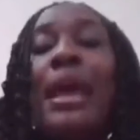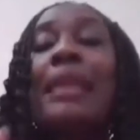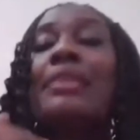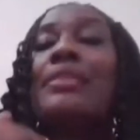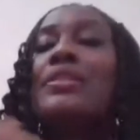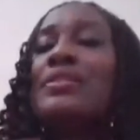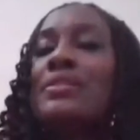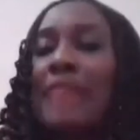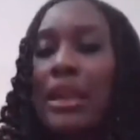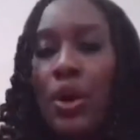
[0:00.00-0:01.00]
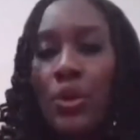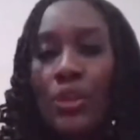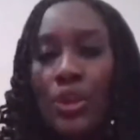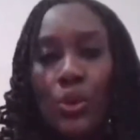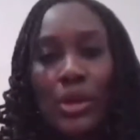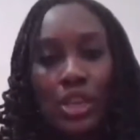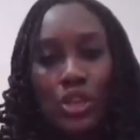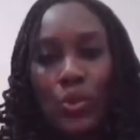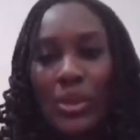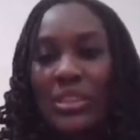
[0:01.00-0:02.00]
And then the second thing you can
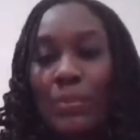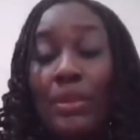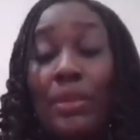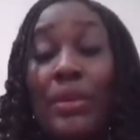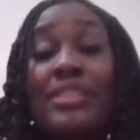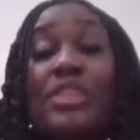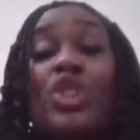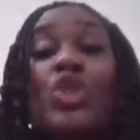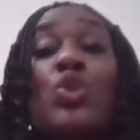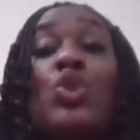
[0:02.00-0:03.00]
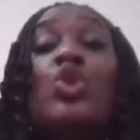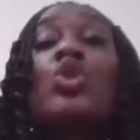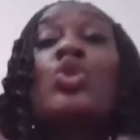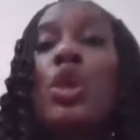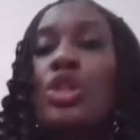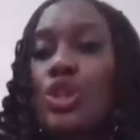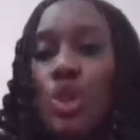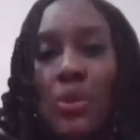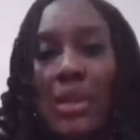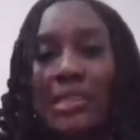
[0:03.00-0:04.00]
do as a parent is to
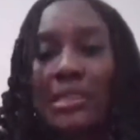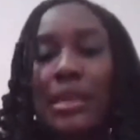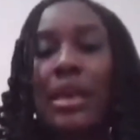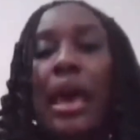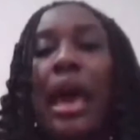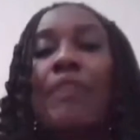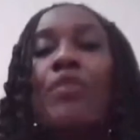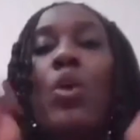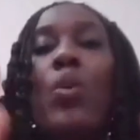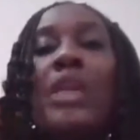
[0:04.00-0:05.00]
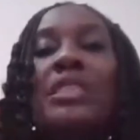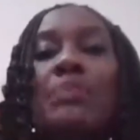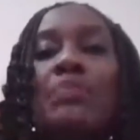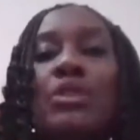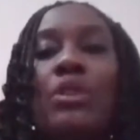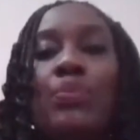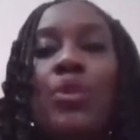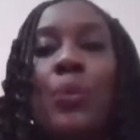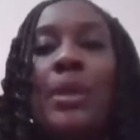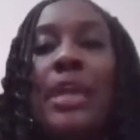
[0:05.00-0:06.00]
structure it. I've always been the
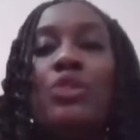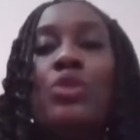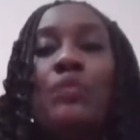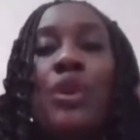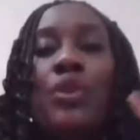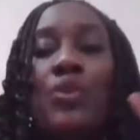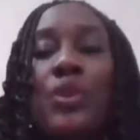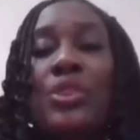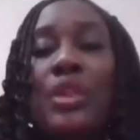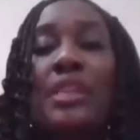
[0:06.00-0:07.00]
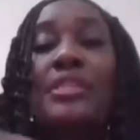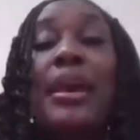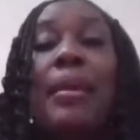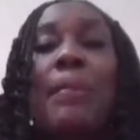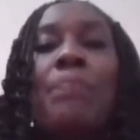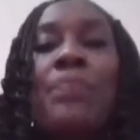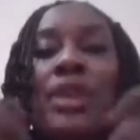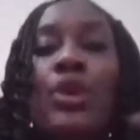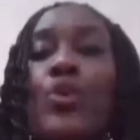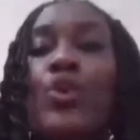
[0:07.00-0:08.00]
proponent of 3 things:
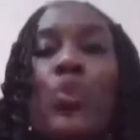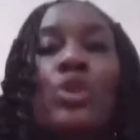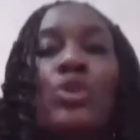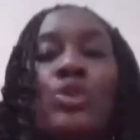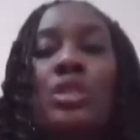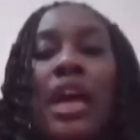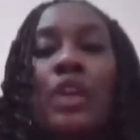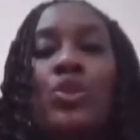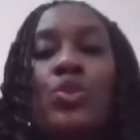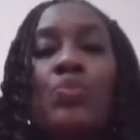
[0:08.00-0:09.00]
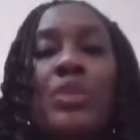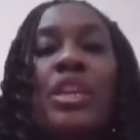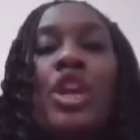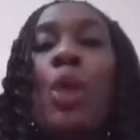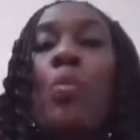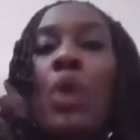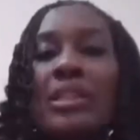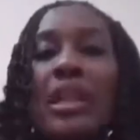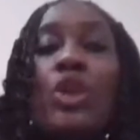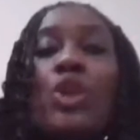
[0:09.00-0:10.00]
be who you want your child to be,
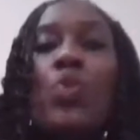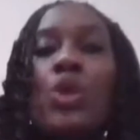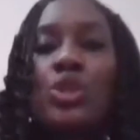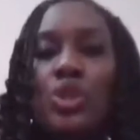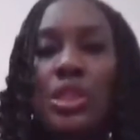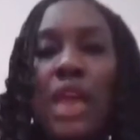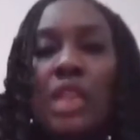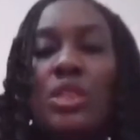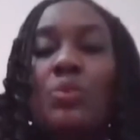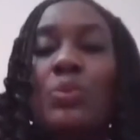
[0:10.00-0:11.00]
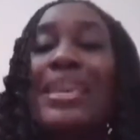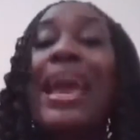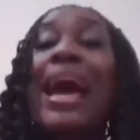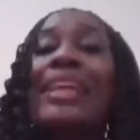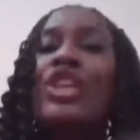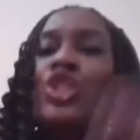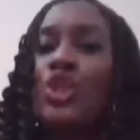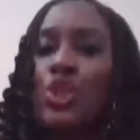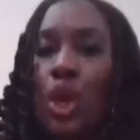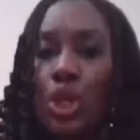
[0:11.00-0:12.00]
model who you want your child to be, and then
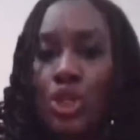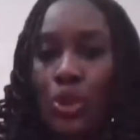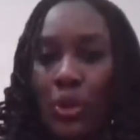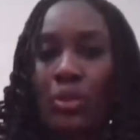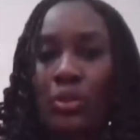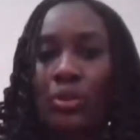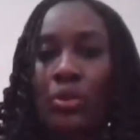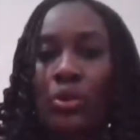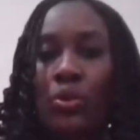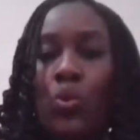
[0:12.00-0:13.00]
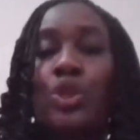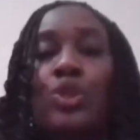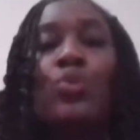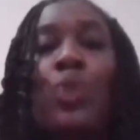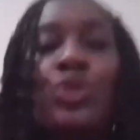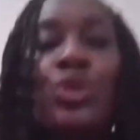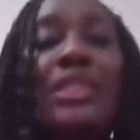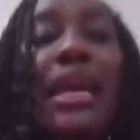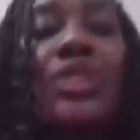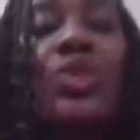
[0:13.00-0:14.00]
structure what you want your
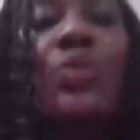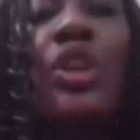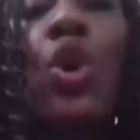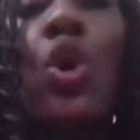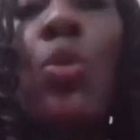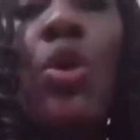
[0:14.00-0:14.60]
child to become.